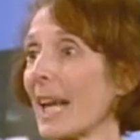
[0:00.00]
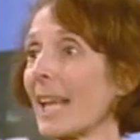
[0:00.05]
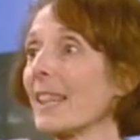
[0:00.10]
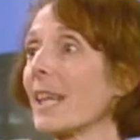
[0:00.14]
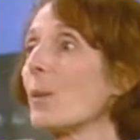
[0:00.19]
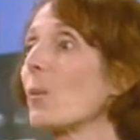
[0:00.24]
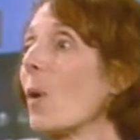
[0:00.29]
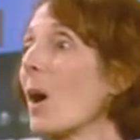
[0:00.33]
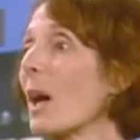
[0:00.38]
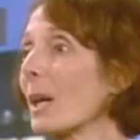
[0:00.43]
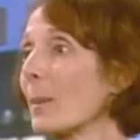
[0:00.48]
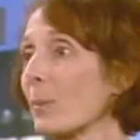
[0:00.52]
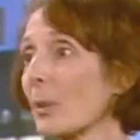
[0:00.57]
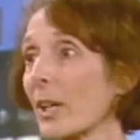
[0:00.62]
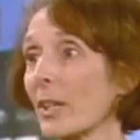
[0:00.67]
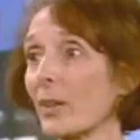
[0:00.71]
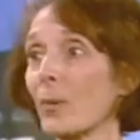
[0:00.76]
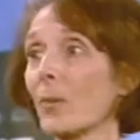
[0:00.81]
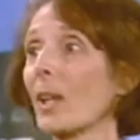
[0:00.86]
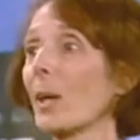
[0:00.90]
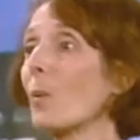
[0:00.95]
And they want to
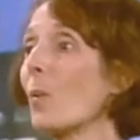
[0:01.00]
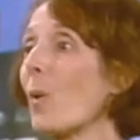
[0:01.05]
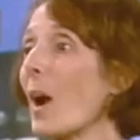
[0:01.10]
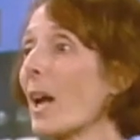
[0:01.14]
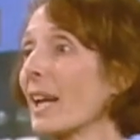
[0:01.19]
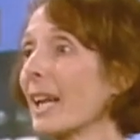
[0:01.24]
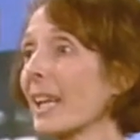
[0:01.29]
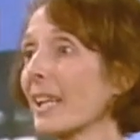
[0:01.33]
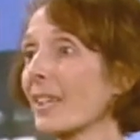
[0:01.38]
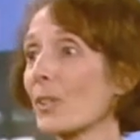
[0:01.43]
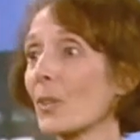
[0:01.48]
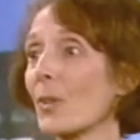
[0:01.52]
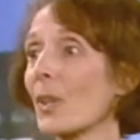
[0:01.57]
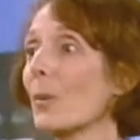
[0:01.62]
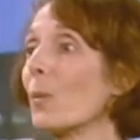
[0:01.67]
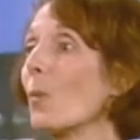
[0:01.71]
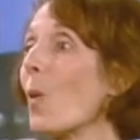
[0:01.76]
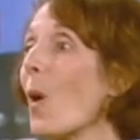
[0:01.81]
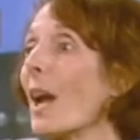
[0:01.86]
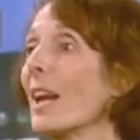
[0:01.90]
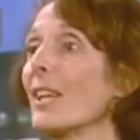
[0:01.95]
break through, they want to answer, they
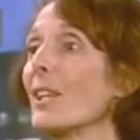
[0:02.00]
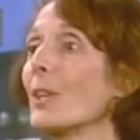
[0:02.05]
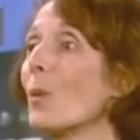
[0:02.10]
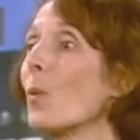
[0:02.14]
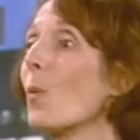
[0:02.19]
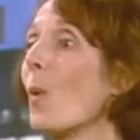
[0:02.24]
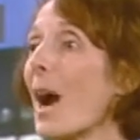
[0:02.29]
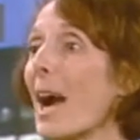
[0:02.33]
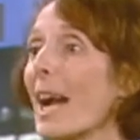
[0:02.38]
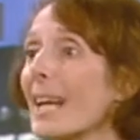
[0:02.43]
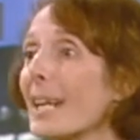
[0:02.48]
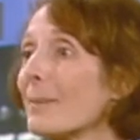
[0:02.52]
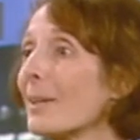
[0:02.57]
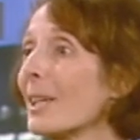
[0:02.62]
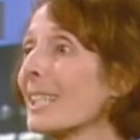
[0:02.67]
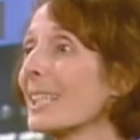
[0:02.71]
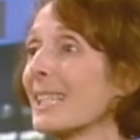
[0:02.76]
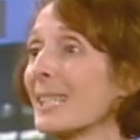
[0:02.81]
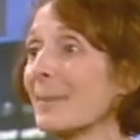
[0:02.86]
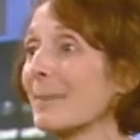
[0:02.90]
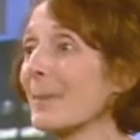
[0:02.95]
want to know why am I
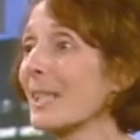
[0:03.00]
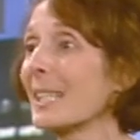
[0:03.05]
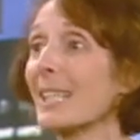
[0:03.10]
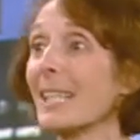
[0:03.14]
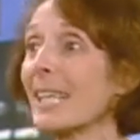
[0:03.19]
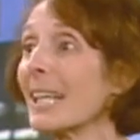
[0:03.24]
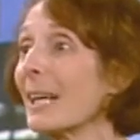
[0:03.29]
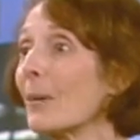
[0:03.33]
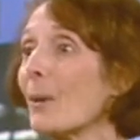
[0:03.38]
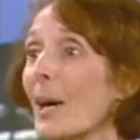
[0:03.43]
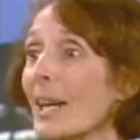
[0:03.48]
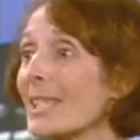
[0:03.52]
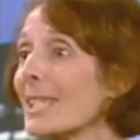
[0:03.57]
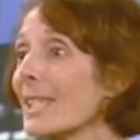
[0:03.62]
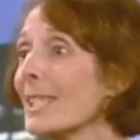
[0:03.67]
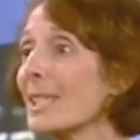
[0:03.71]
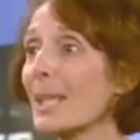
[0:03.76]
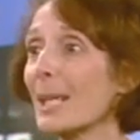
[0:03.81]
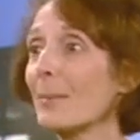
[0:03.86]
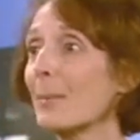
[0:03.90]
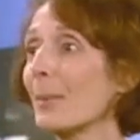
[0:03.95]
keeping, why does
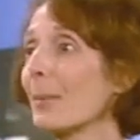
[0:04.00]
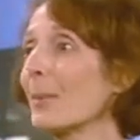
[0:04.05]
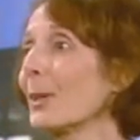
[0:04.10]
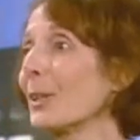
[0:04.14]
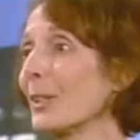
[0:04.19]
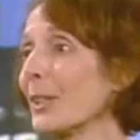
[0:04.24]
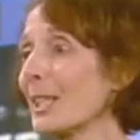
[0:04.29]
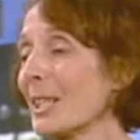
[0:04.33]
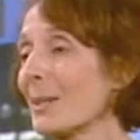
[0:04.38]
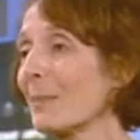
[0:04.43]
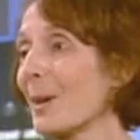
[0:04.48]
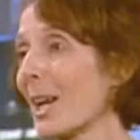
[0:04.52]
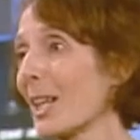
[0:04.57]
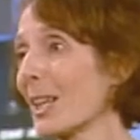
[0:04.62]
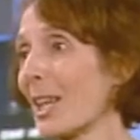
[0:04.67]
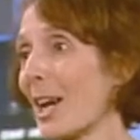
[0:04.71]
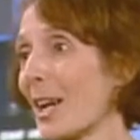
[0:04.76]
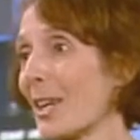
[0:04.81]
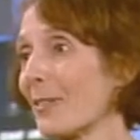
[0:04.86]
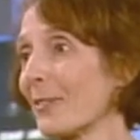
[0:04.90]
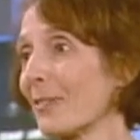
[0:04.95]
this keep appearing in my
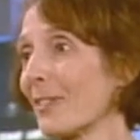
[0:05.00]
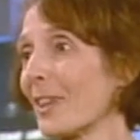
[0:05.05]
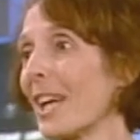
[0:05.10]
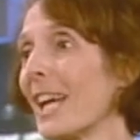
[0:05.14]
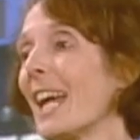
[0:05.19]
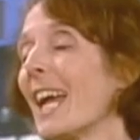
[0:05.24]
life?